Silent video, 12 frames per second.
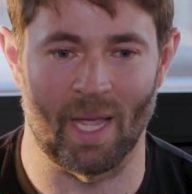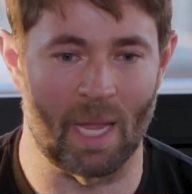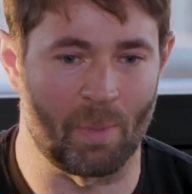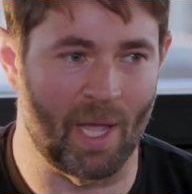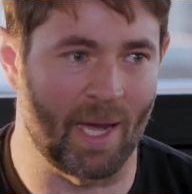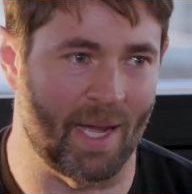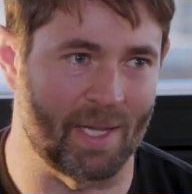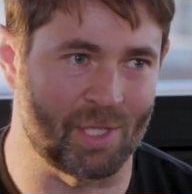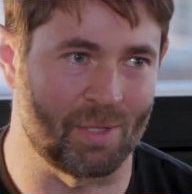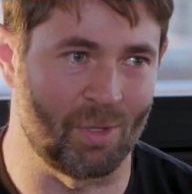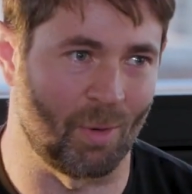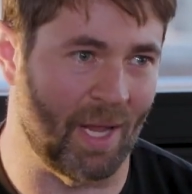
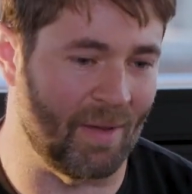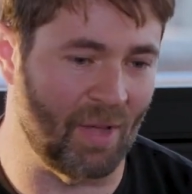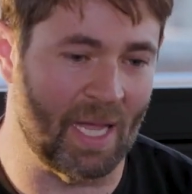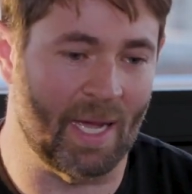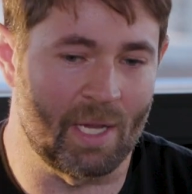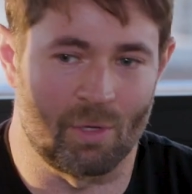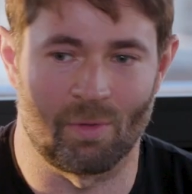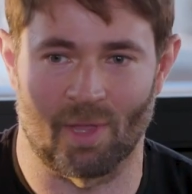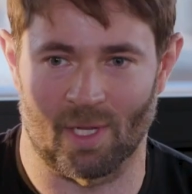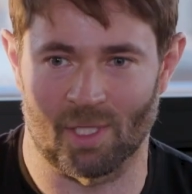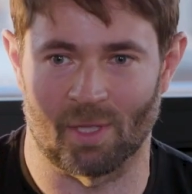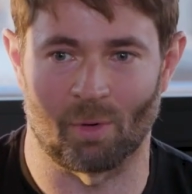APIs, you want to have AI do
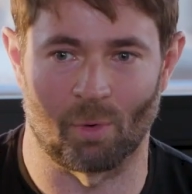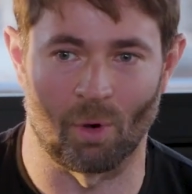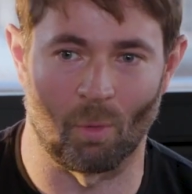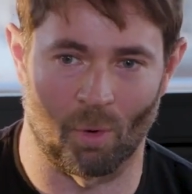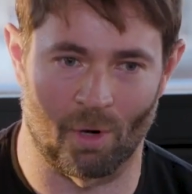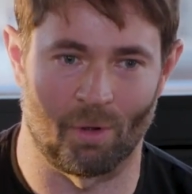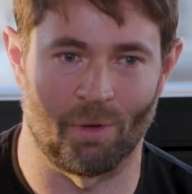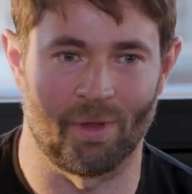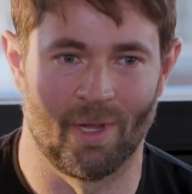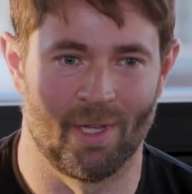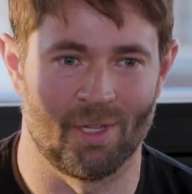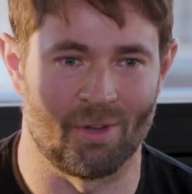things in the real
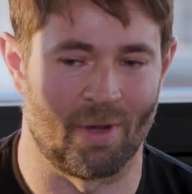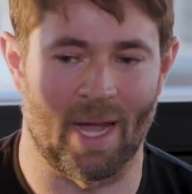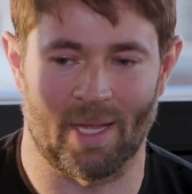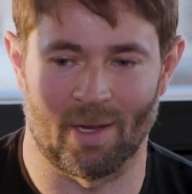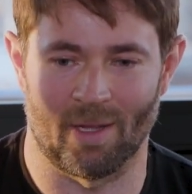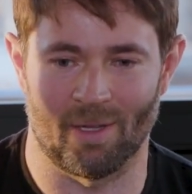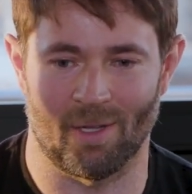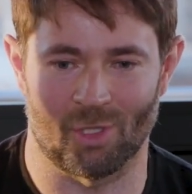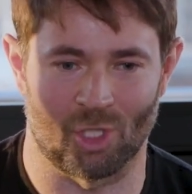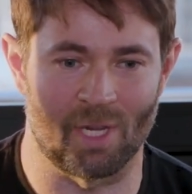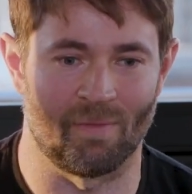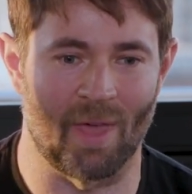world. You're not going to
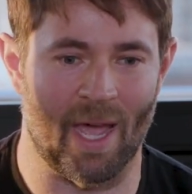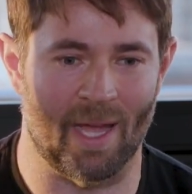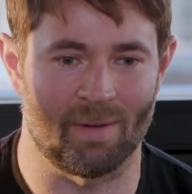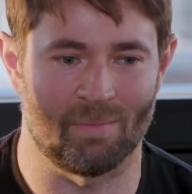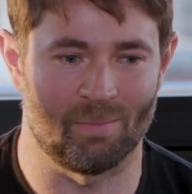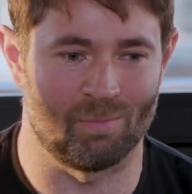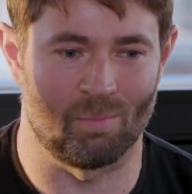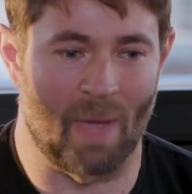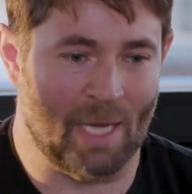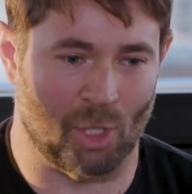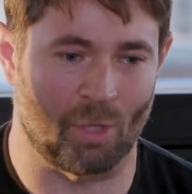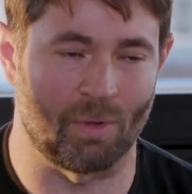achieve that
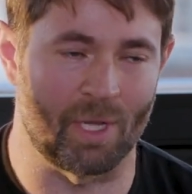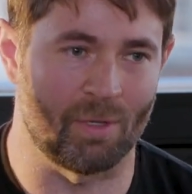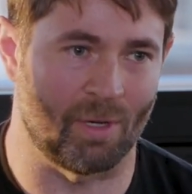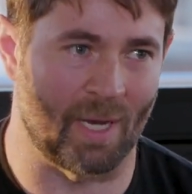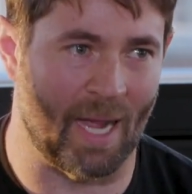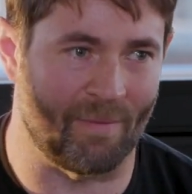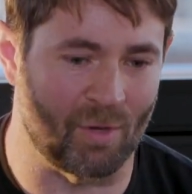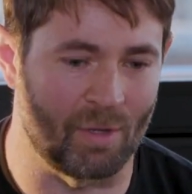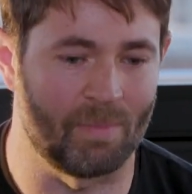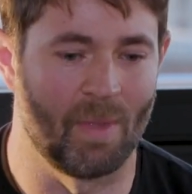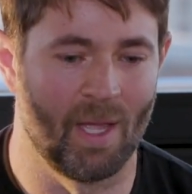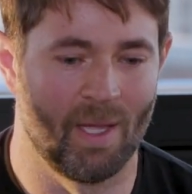magically. You're going to have
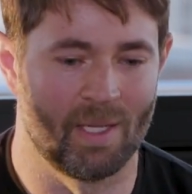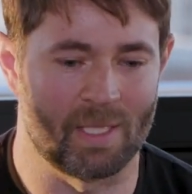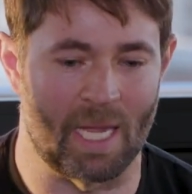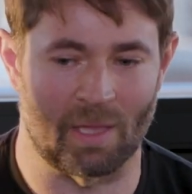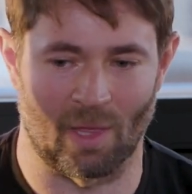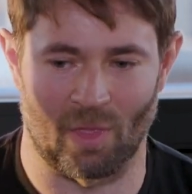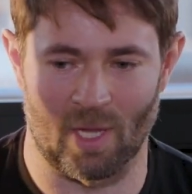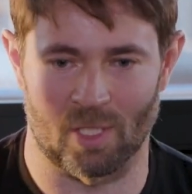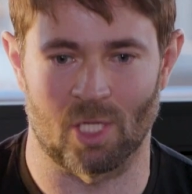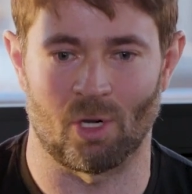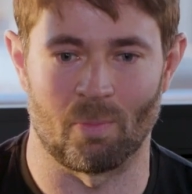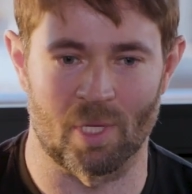to take the
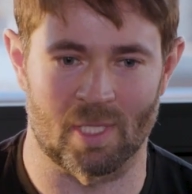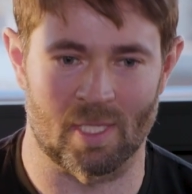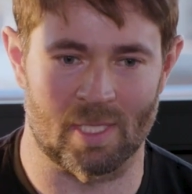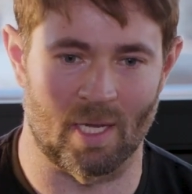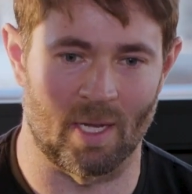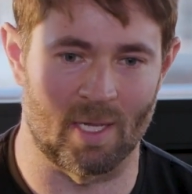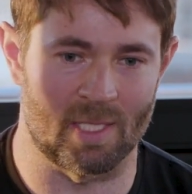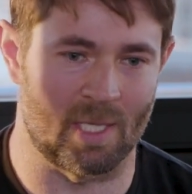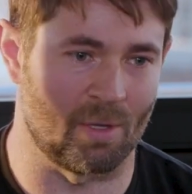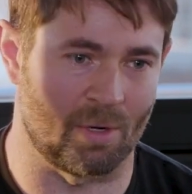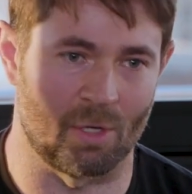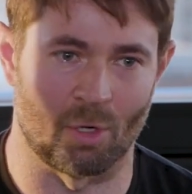things that your business
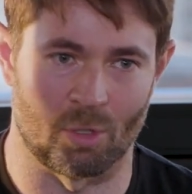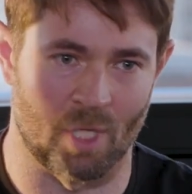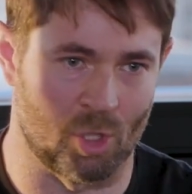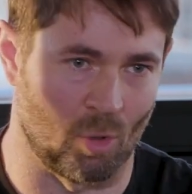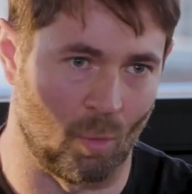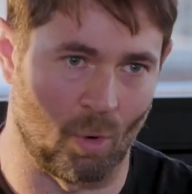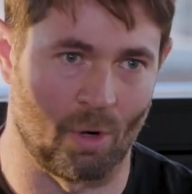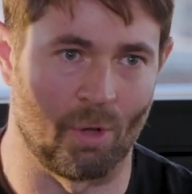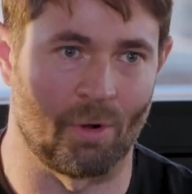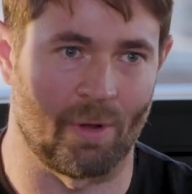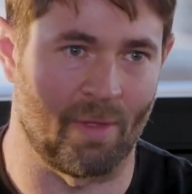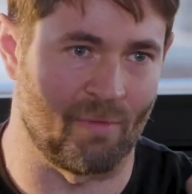does, either in your digital
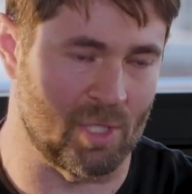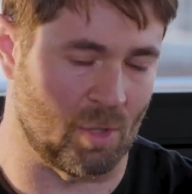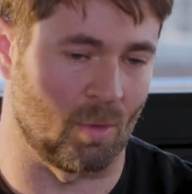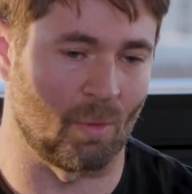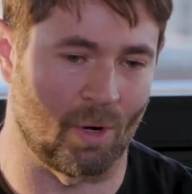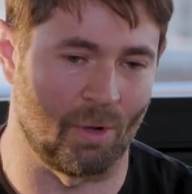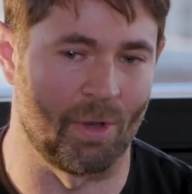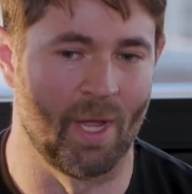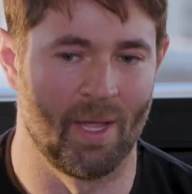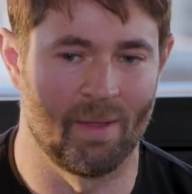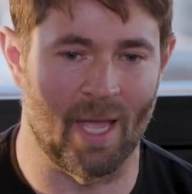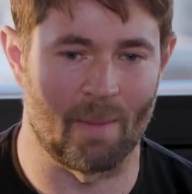world or in the physical world,
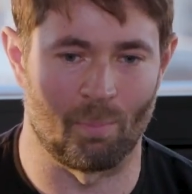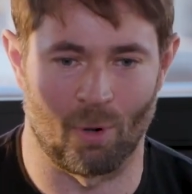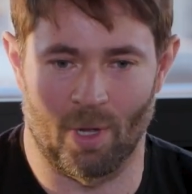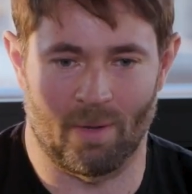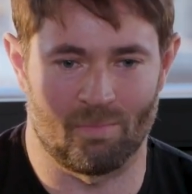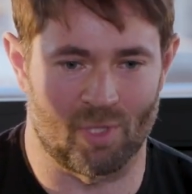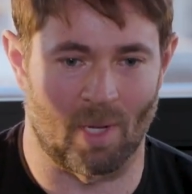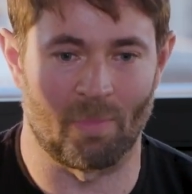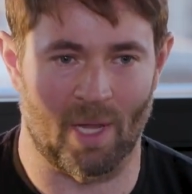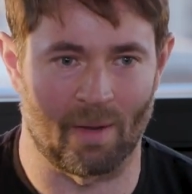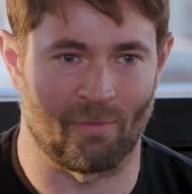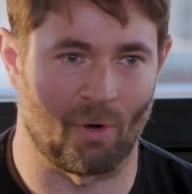and put
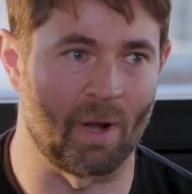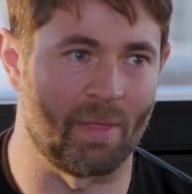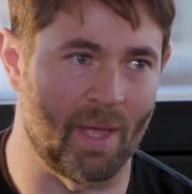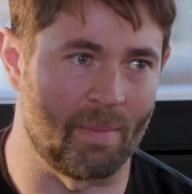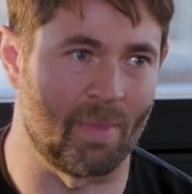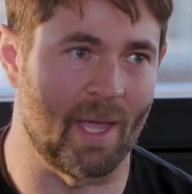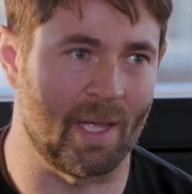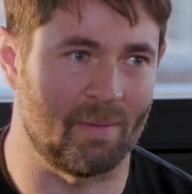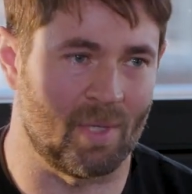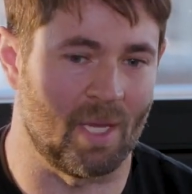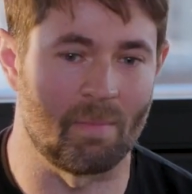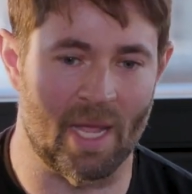something in front of them that
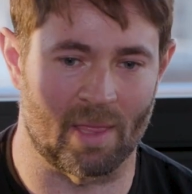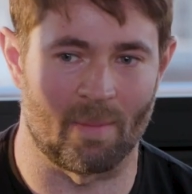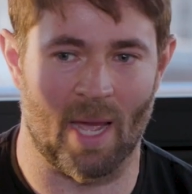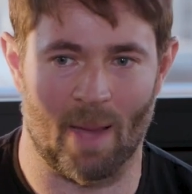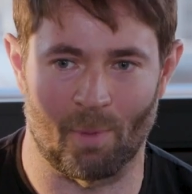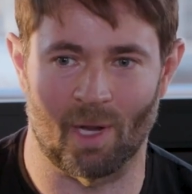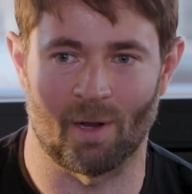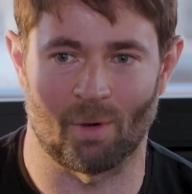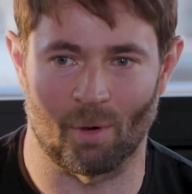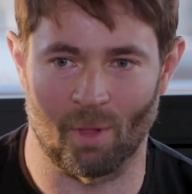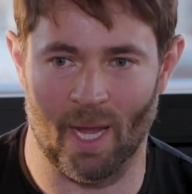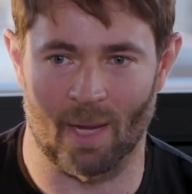can make them happen in
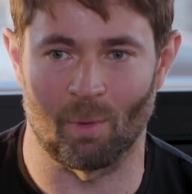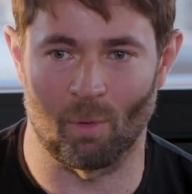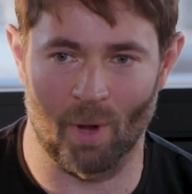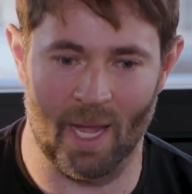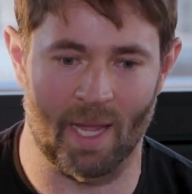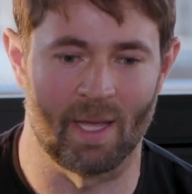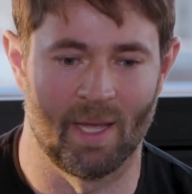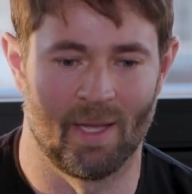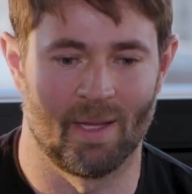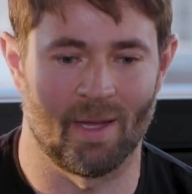a reliable way.